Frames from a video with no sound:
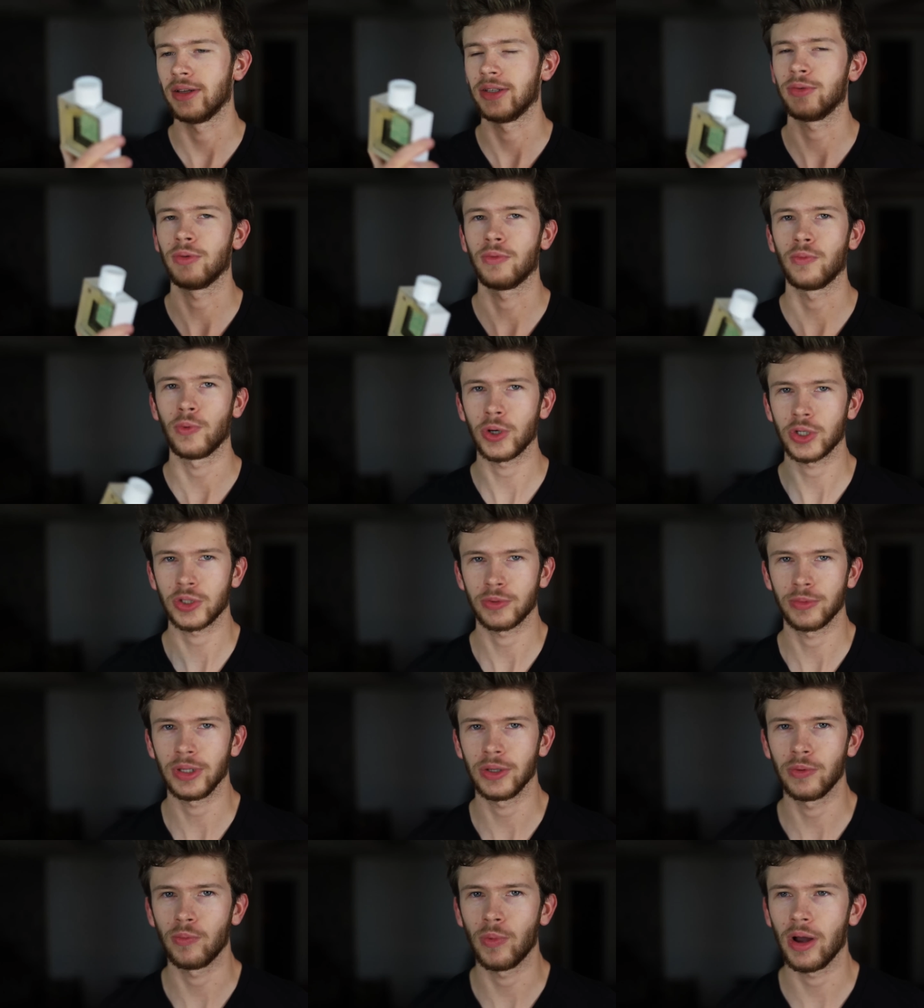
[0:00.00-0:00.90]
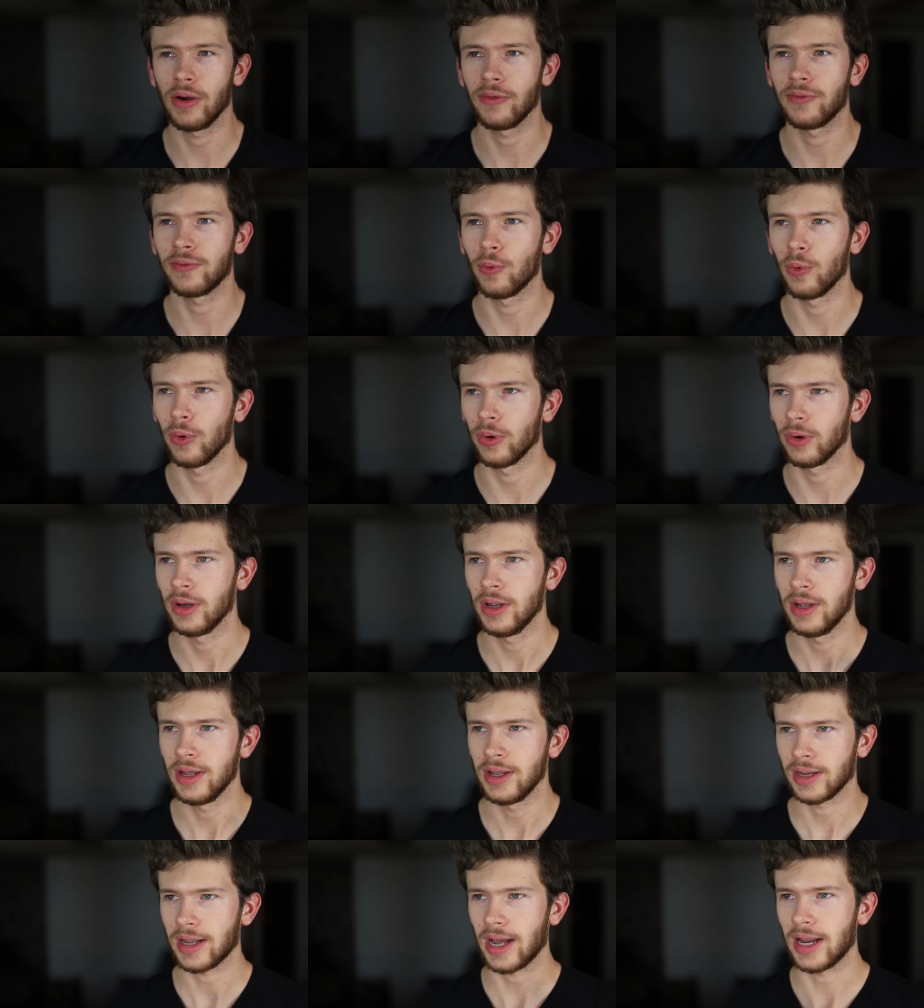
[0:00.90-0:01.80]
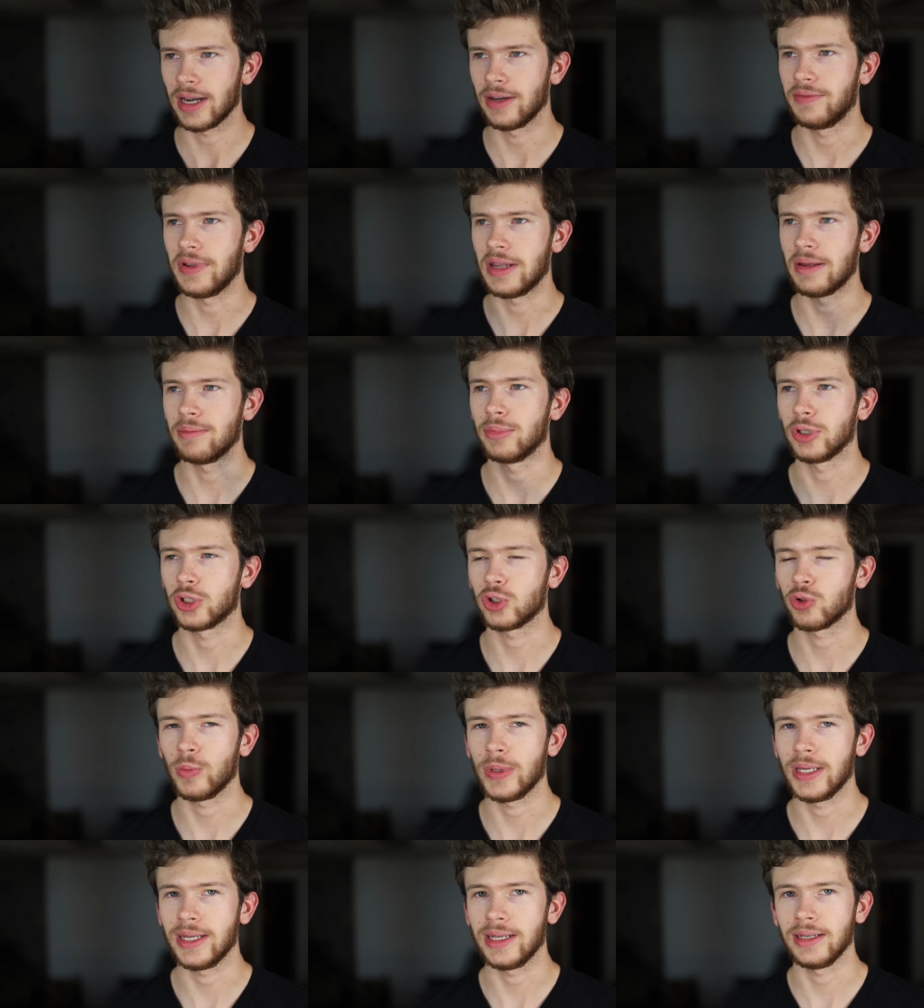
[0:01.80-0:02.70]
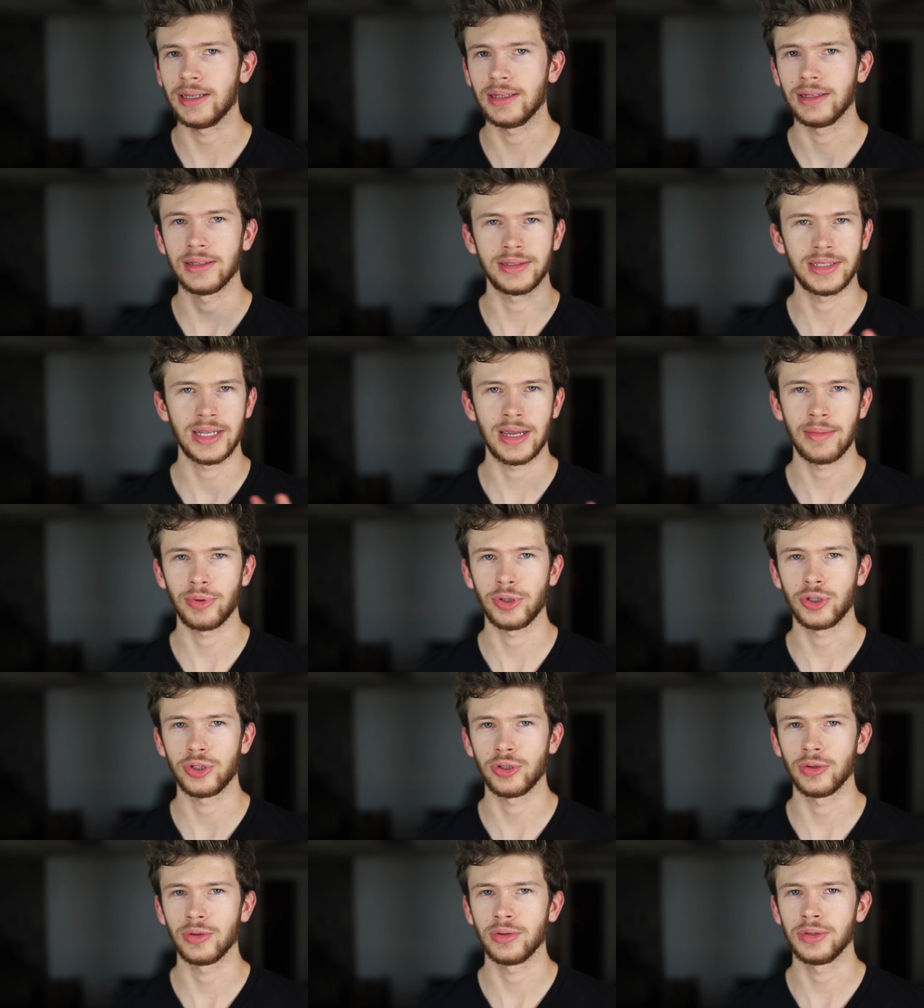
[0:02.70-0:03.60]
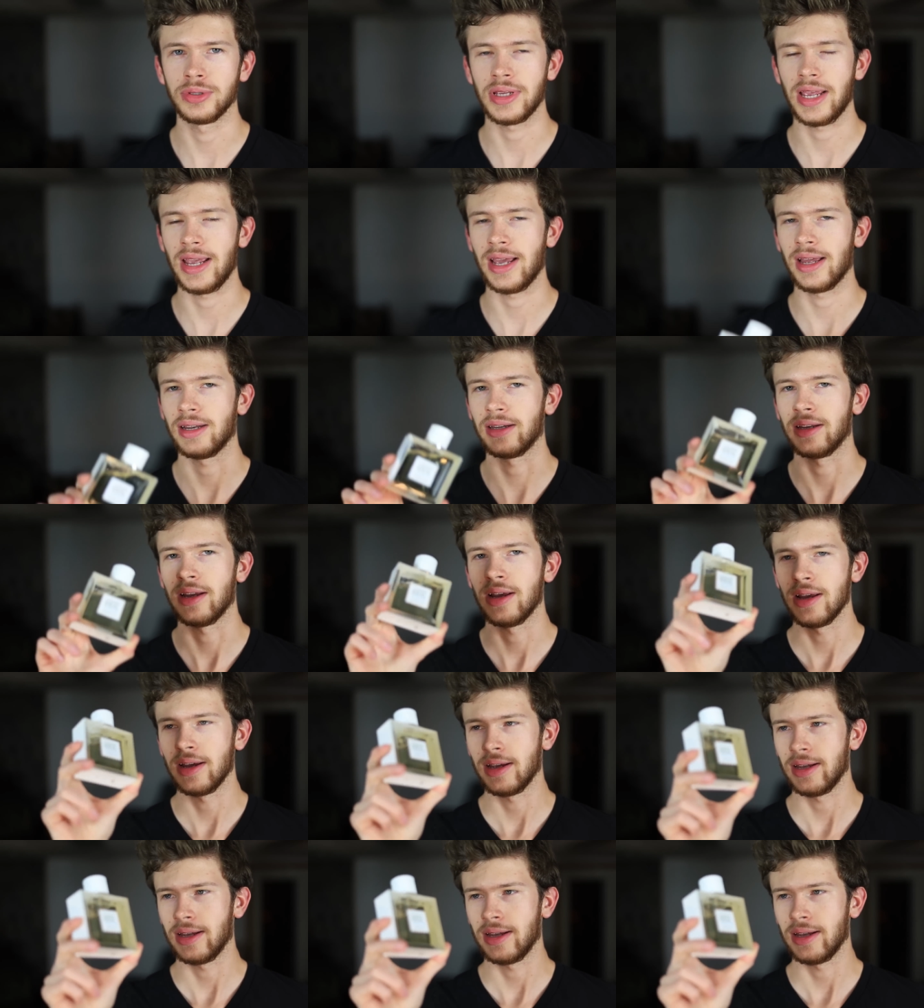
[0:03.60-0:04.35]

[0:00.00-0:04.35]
This one works really well for kind of in-between temperatures, and